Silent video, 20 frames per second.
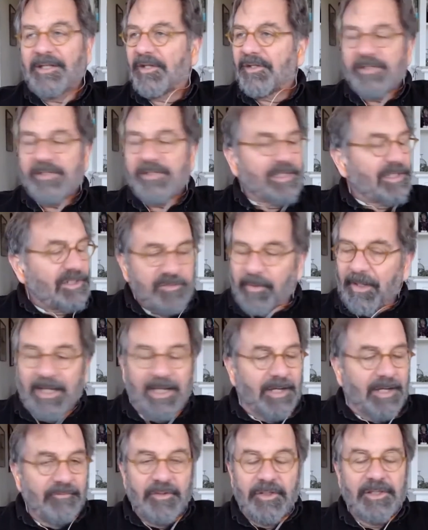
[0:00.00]
doesn't
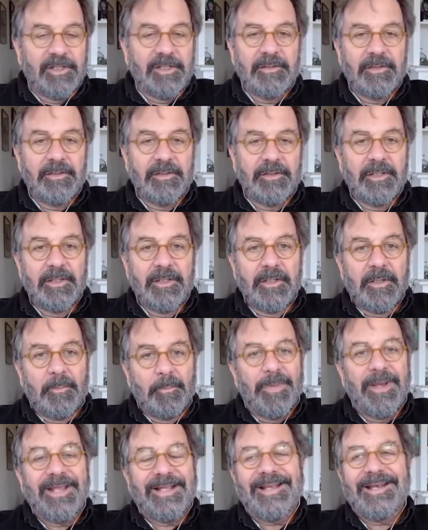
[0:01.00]
explain everything,
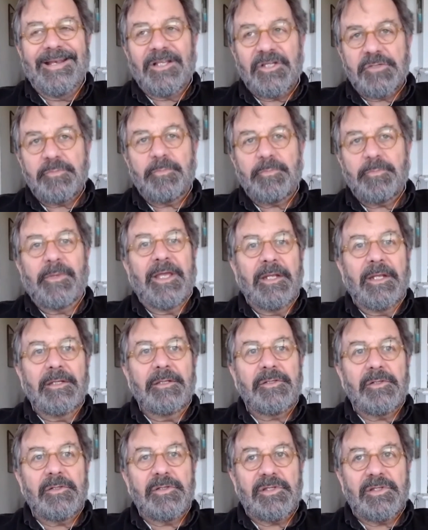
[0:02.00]
but it can
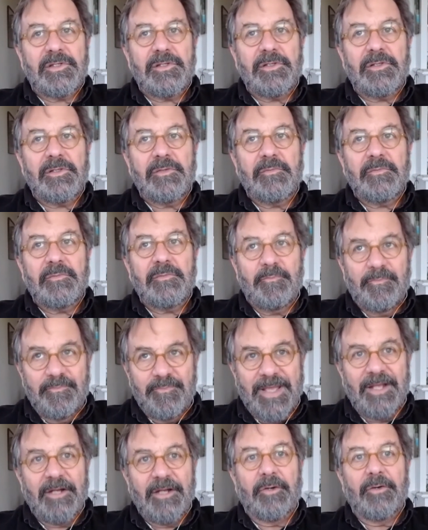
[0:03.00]
explain
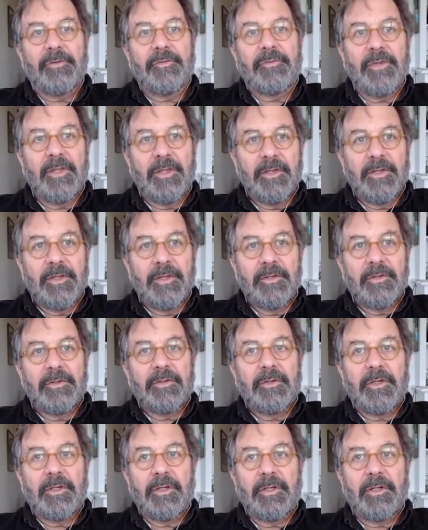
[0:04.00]
better.
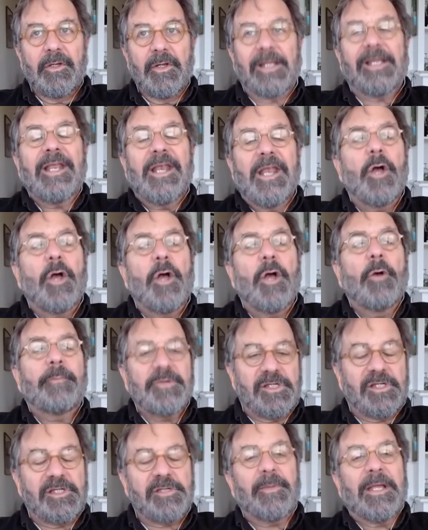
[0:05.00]
It can help us
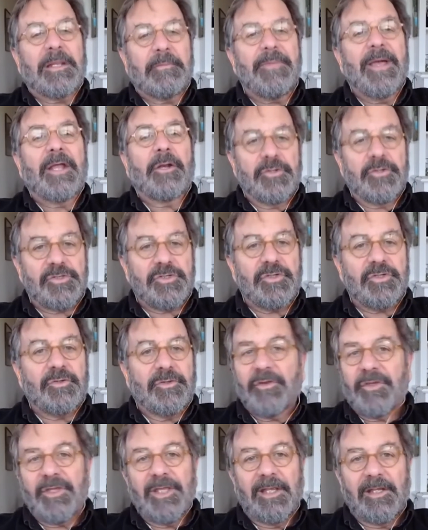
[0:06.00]
explain better
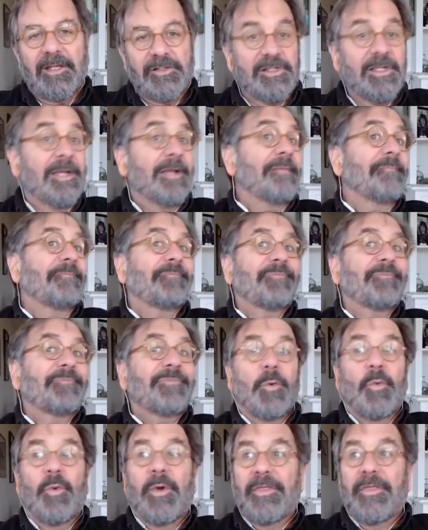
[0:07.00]
certain things,
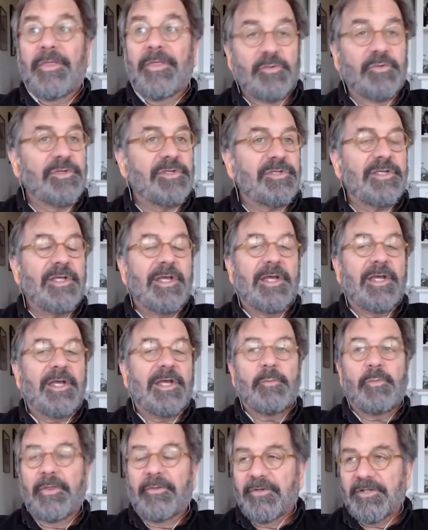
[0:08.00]
whether it's
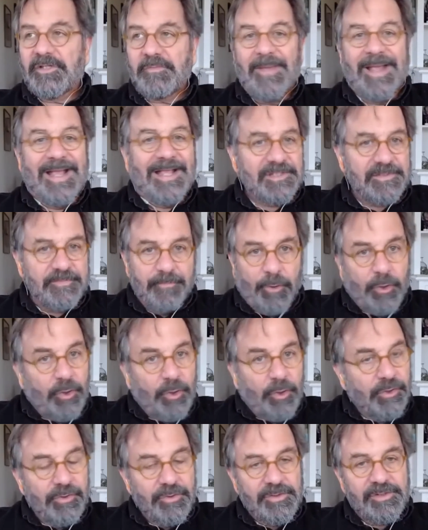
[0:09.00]
suicide, whether it's mass
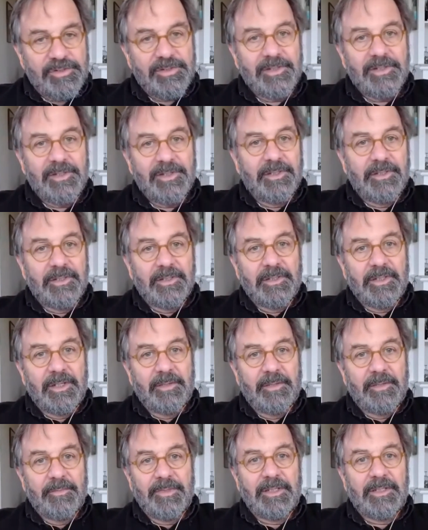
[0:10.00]
murders.
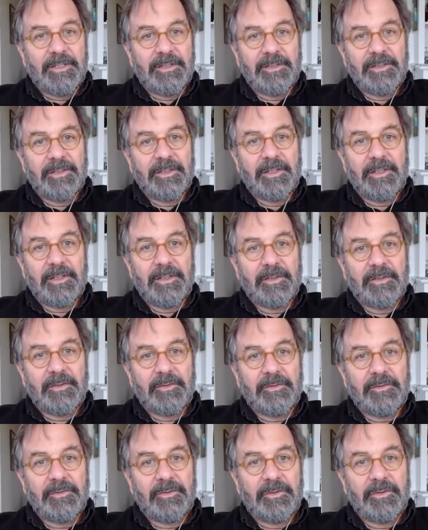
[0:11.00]
I mean,
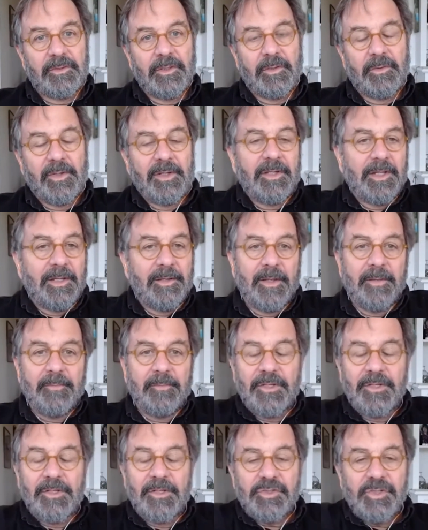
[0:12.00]
I
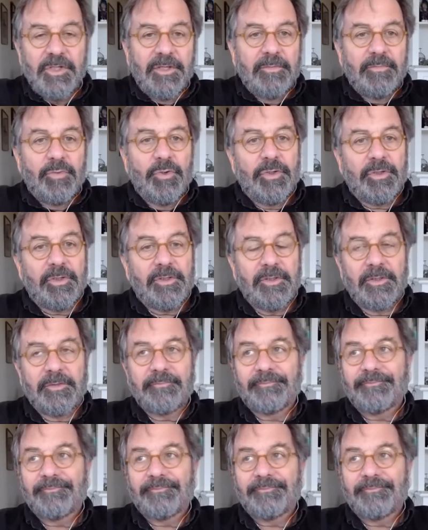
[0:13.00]
mentioned in the book,